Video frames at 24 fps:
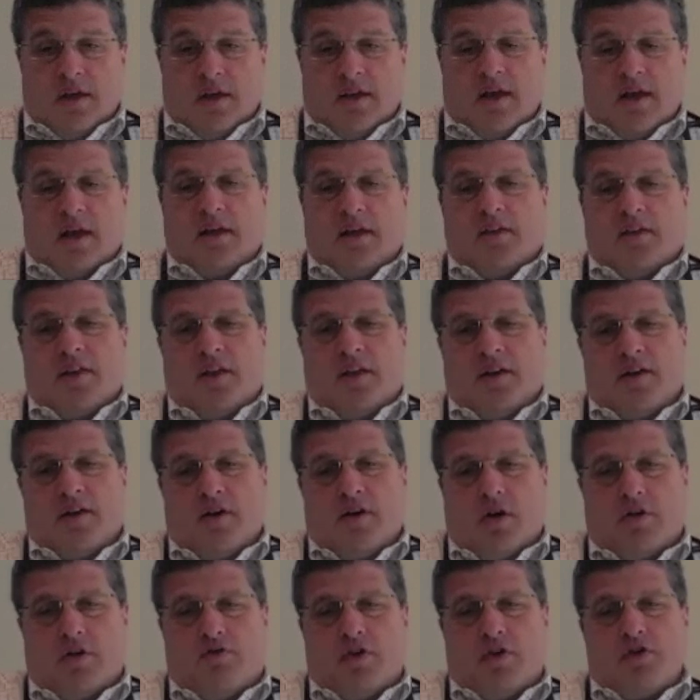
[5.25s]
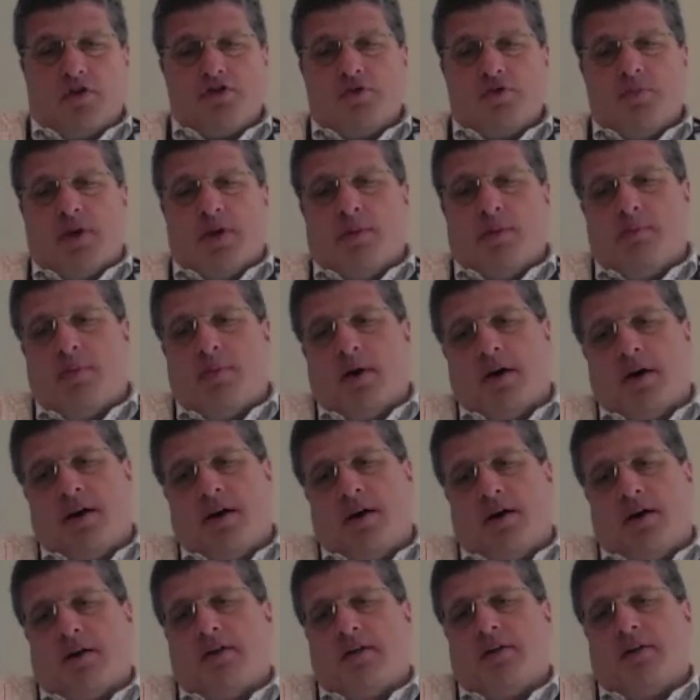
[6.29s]
Uh, uh, carfilzomib
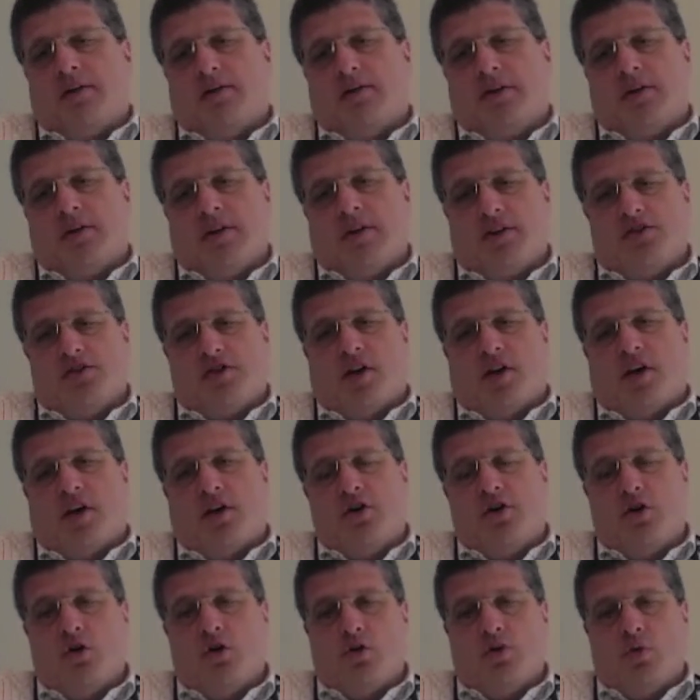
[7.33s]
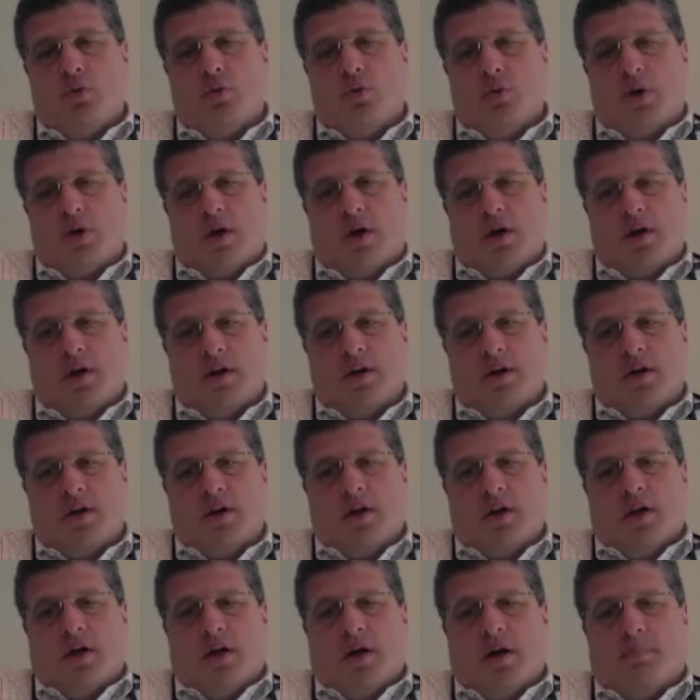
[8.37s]
uh, is a new
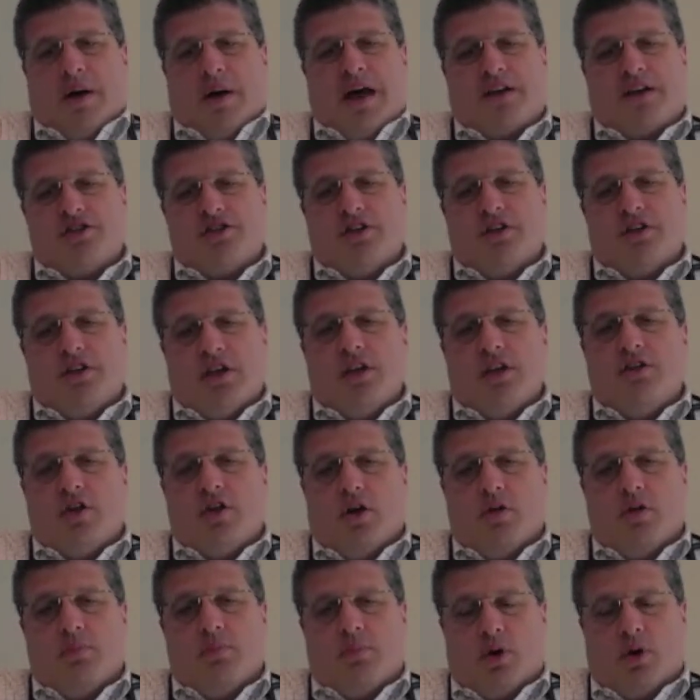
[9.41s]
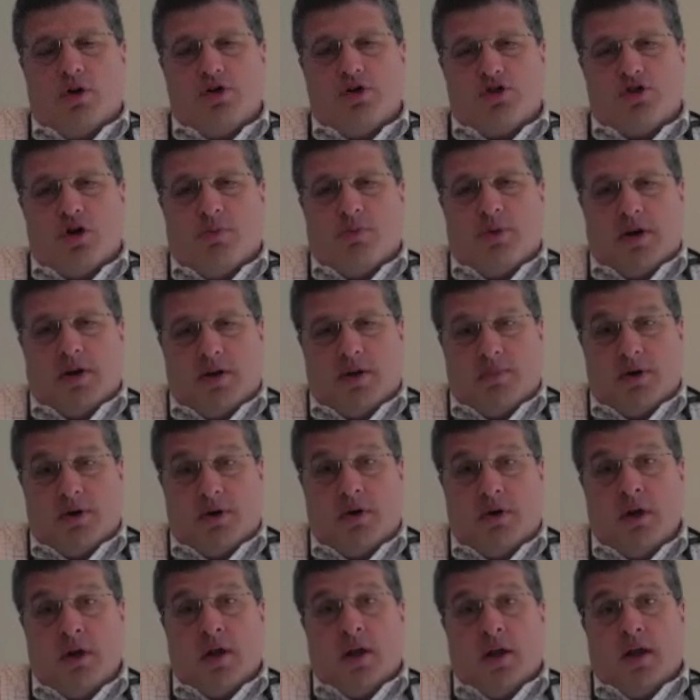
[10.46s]
uh, epoxy ketone proteasome inhibitor.
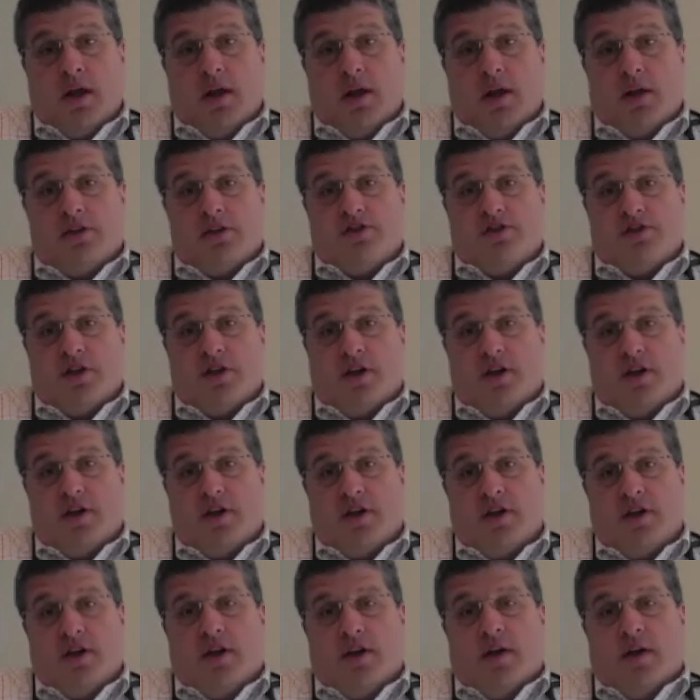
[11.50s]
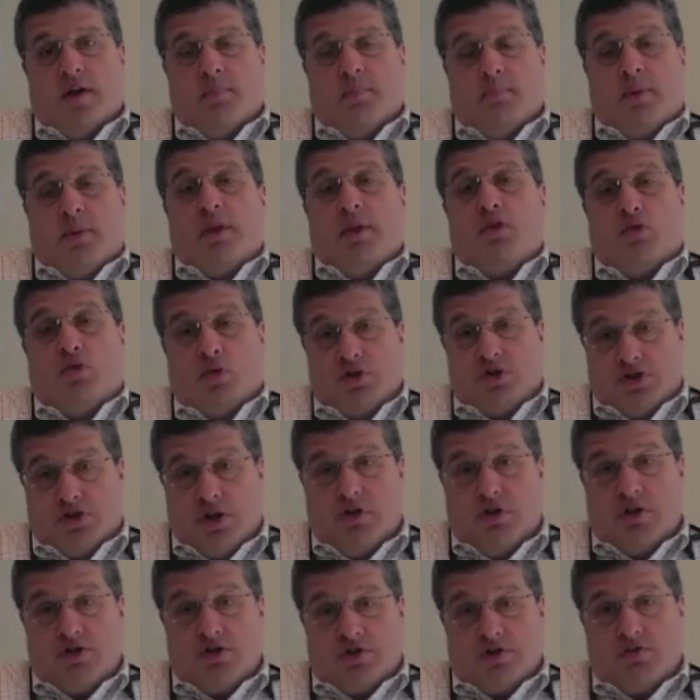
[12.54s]
It's uh, been through a
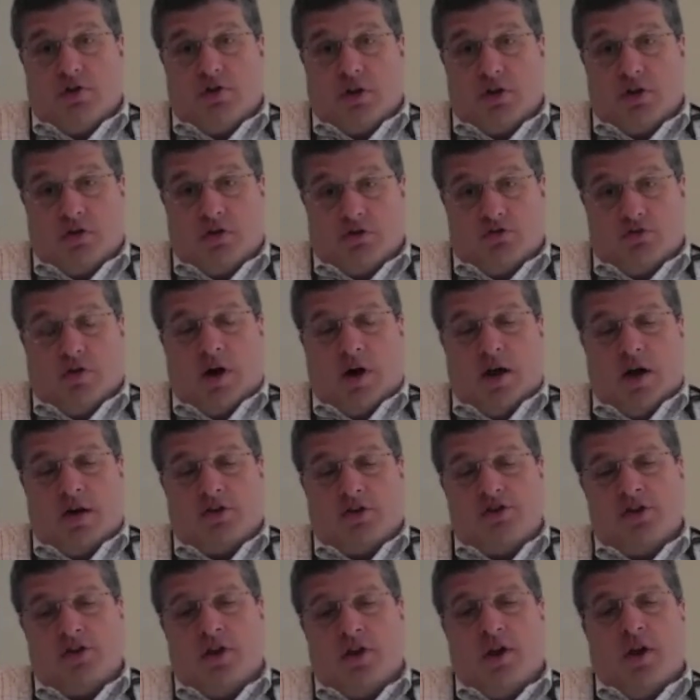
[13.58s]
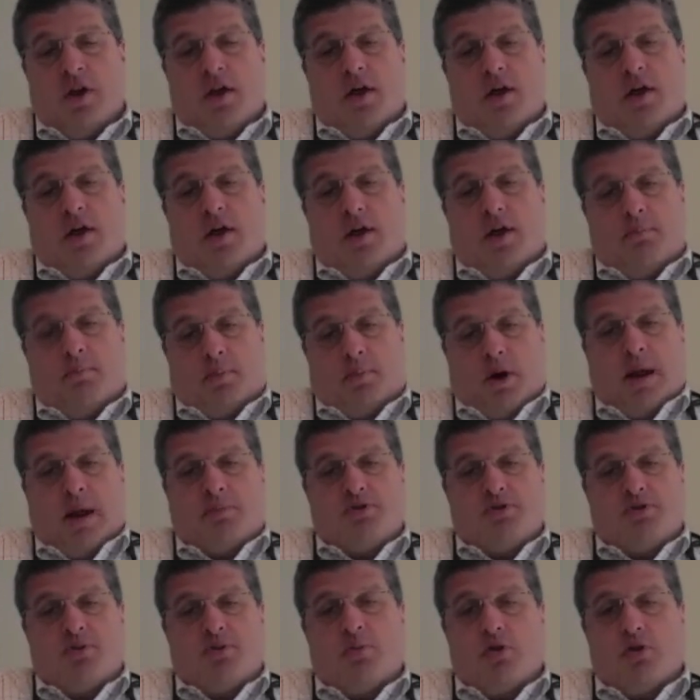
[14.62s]
series of clinical trials,
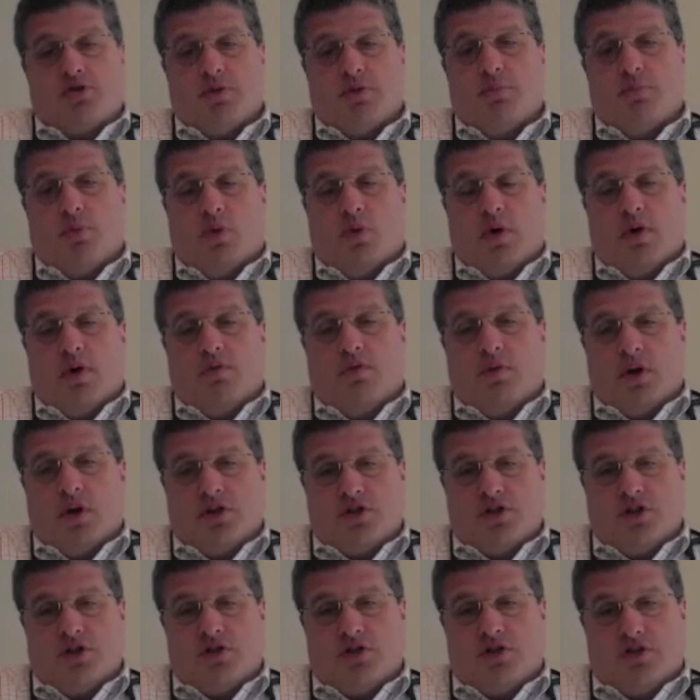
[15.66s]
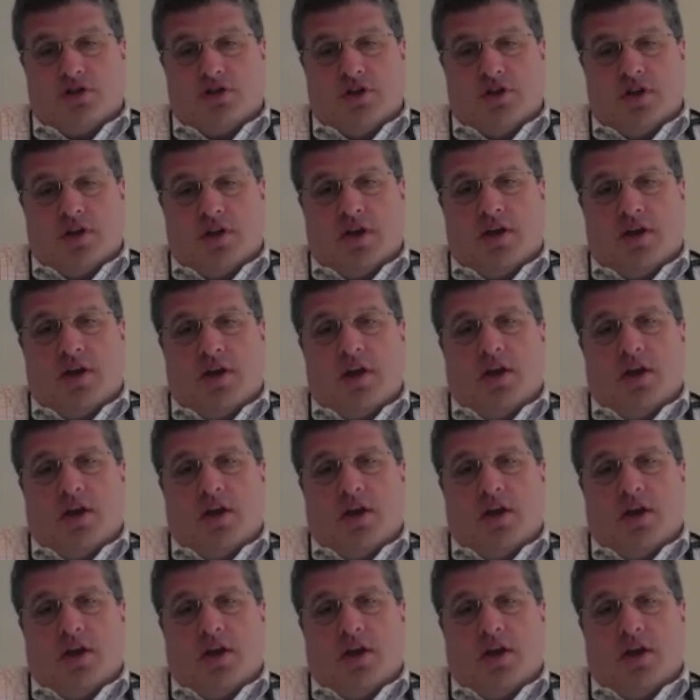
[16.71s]
perhaps the most important of which is the